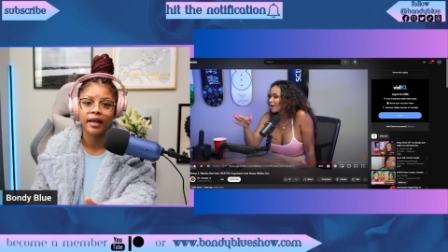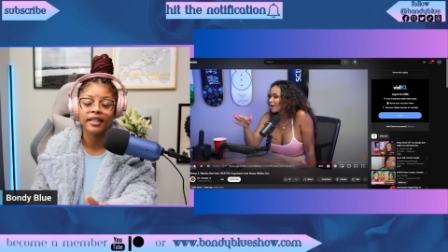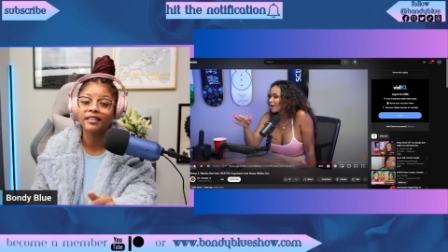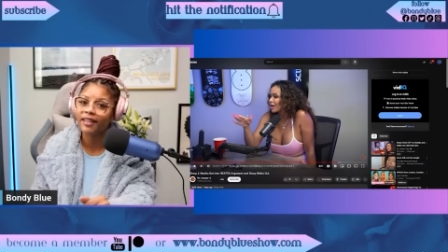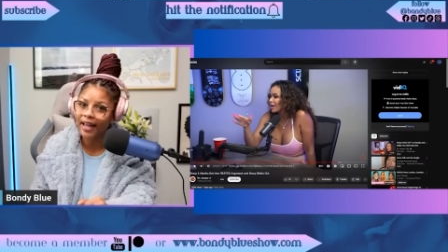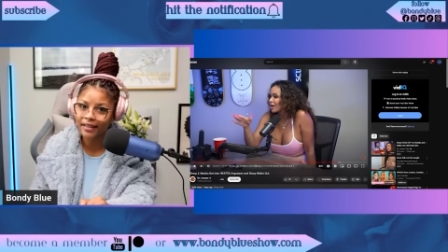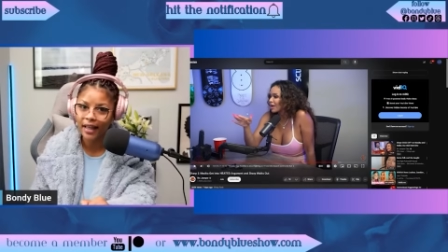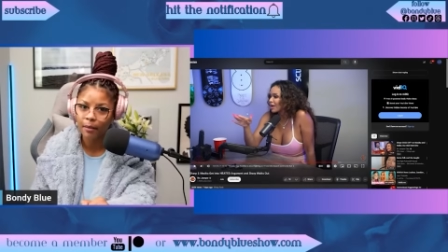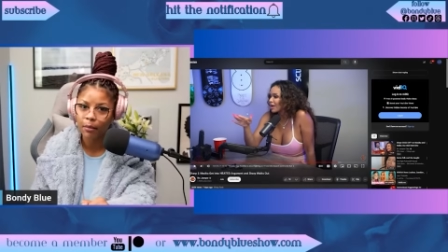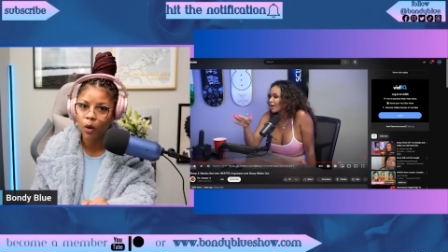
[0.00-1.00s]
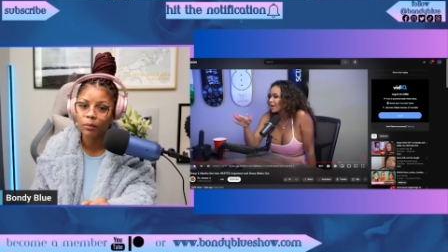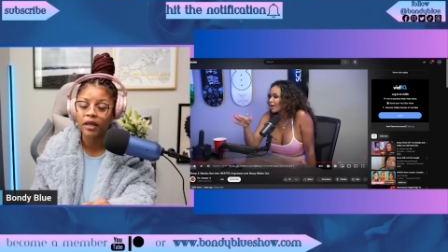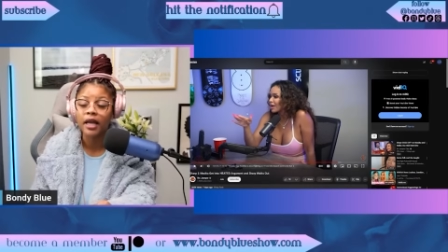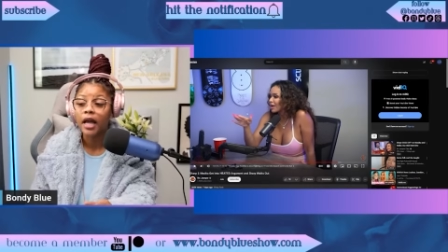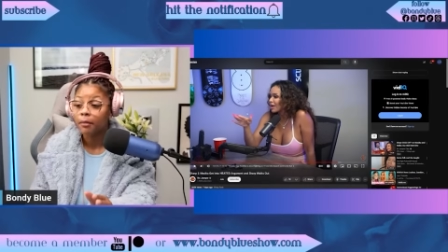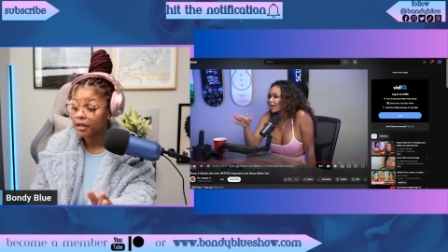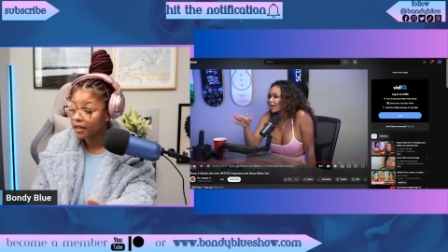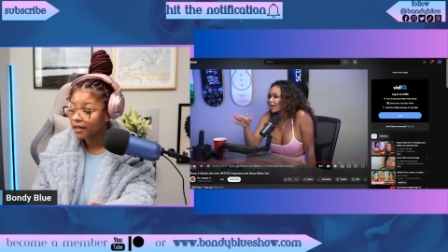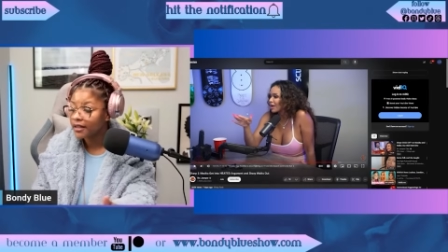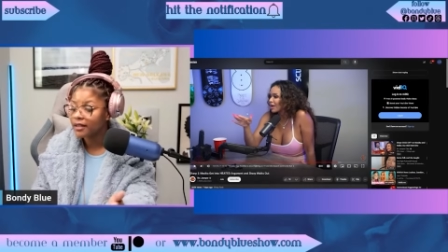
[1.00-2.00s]
He liked that moment
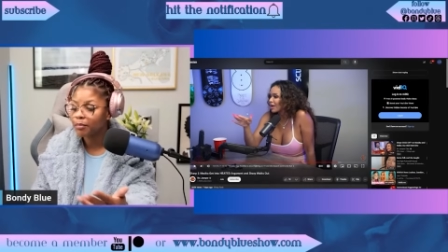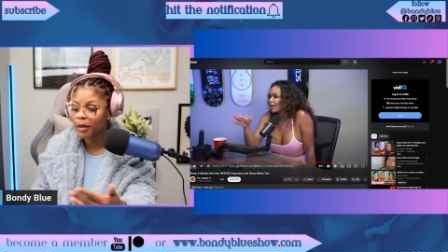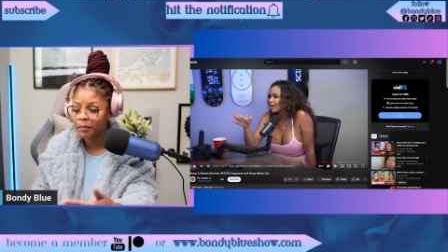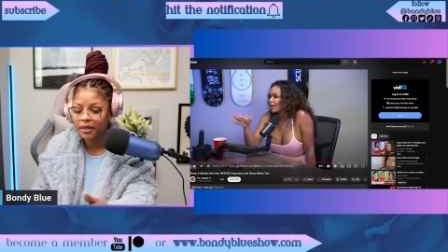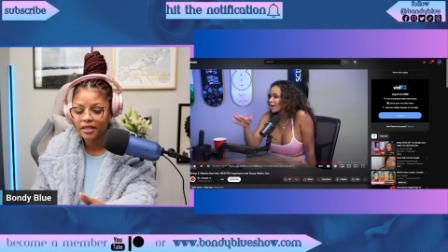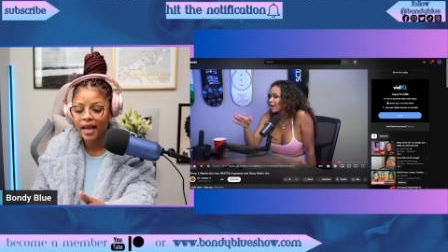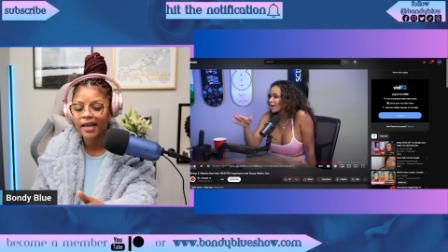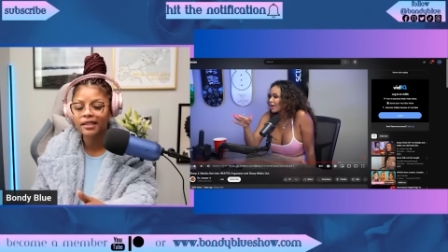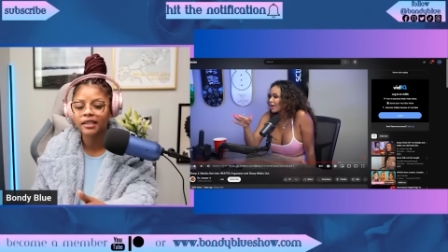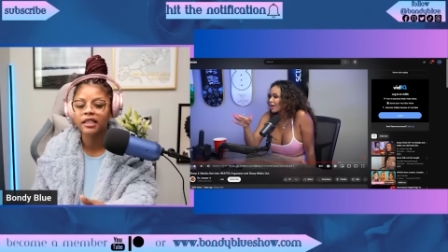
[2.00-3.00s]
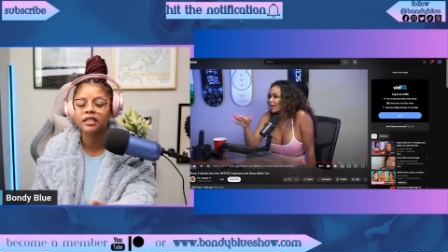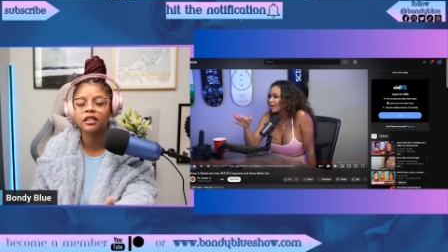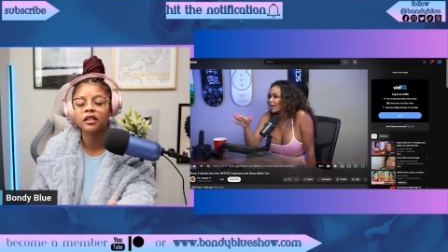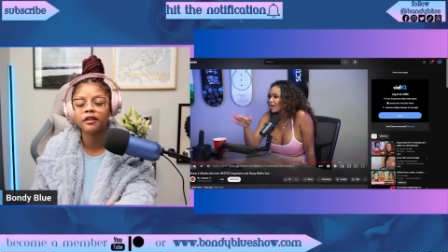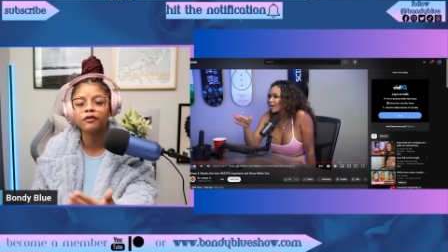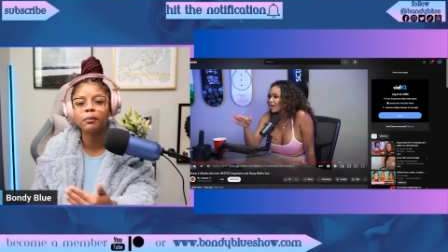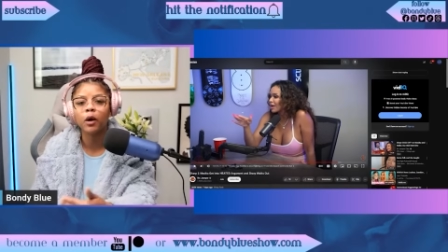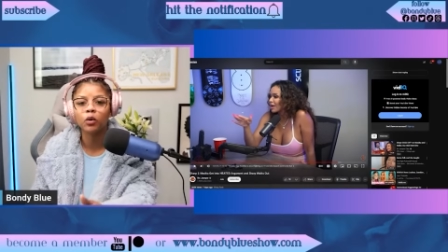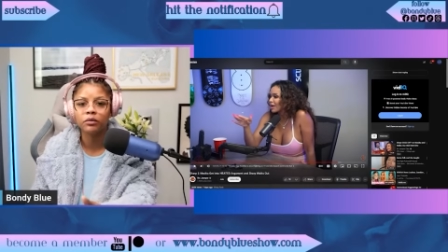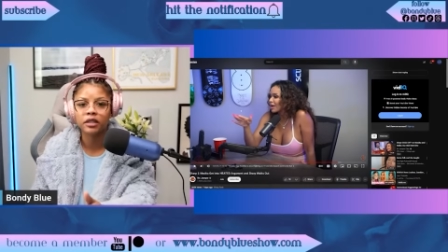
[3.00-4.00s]
because pimp mentality is looking for
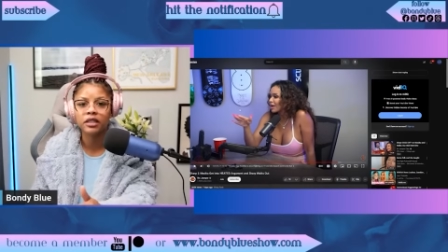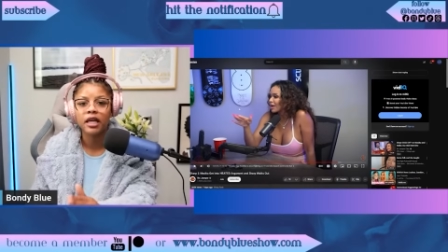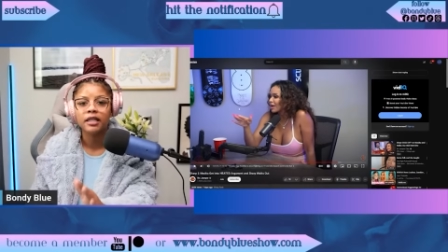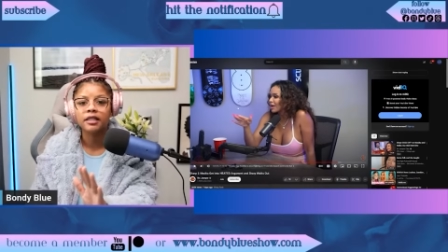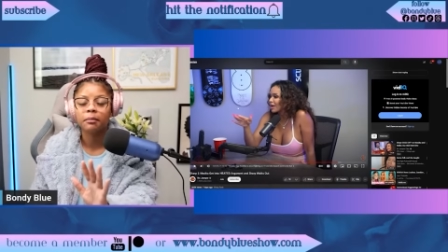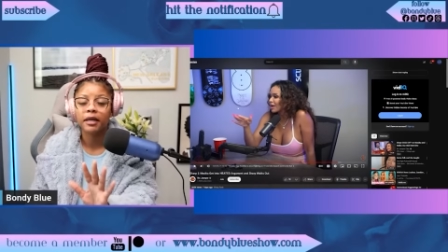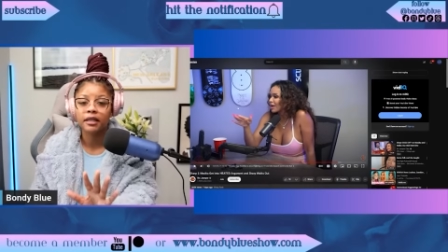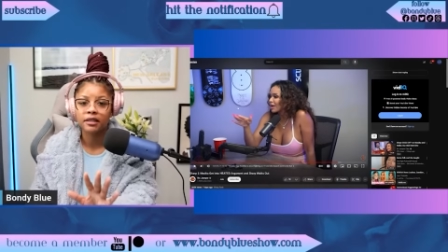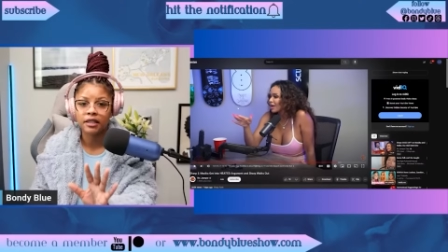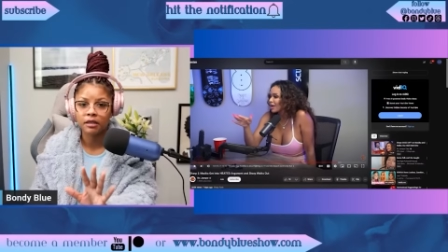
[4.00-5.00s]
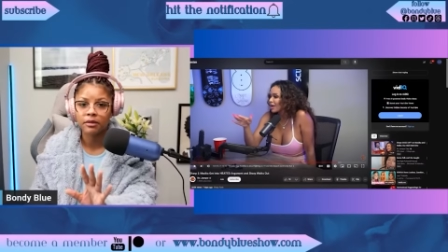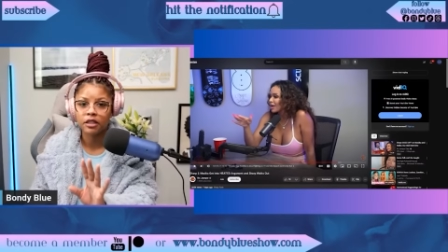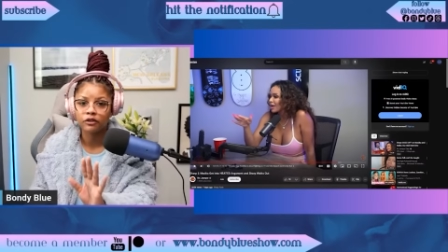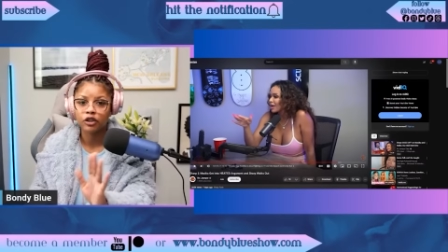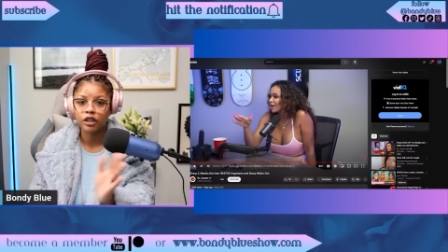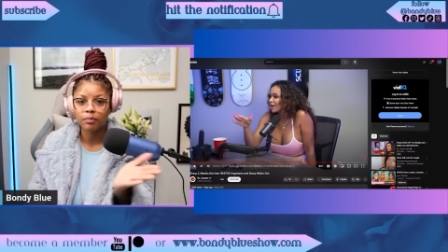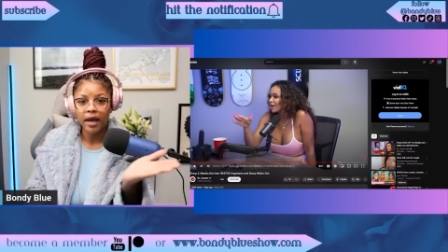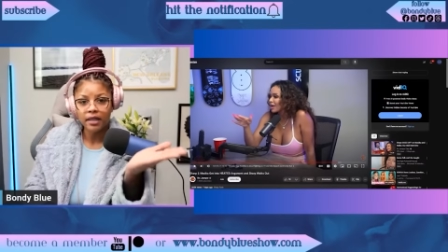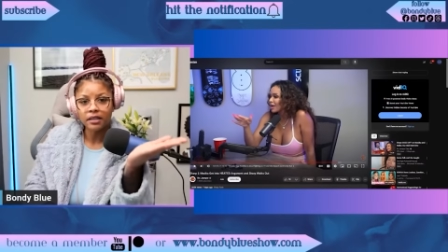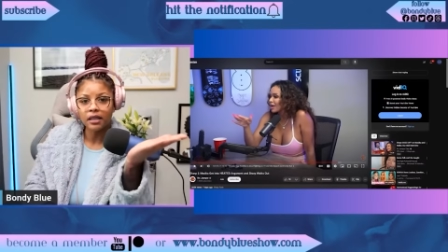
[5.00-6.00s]
moments to make it seem as if she's
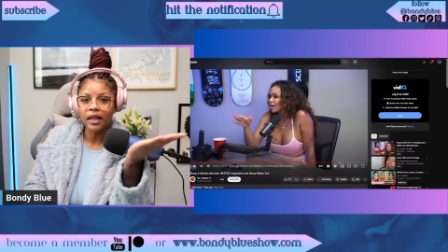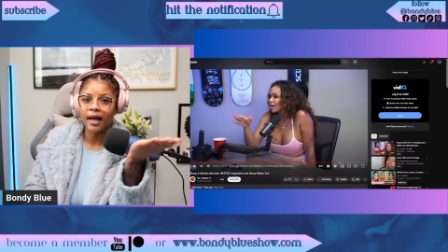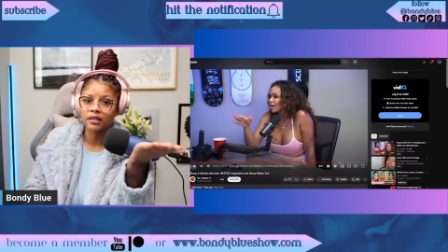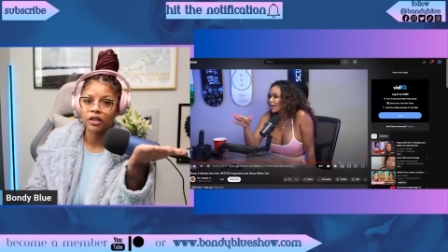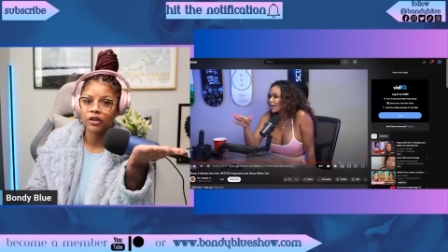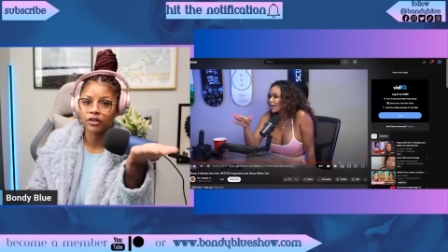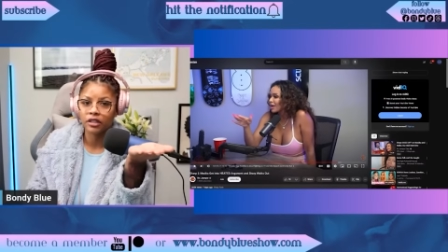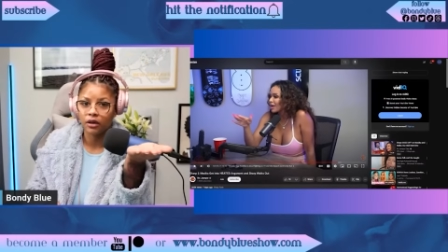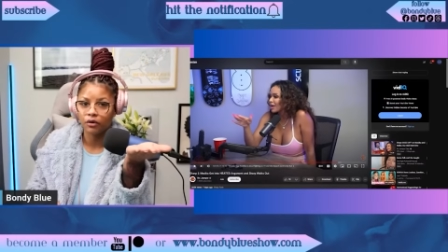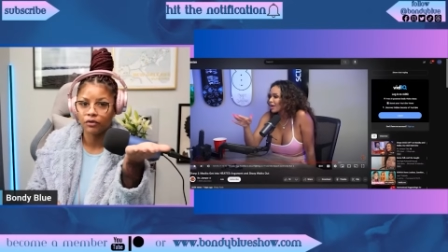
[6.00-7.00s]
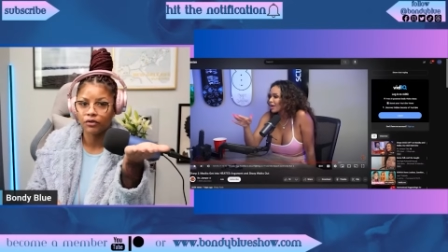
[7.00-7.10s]
pedestalizing herself.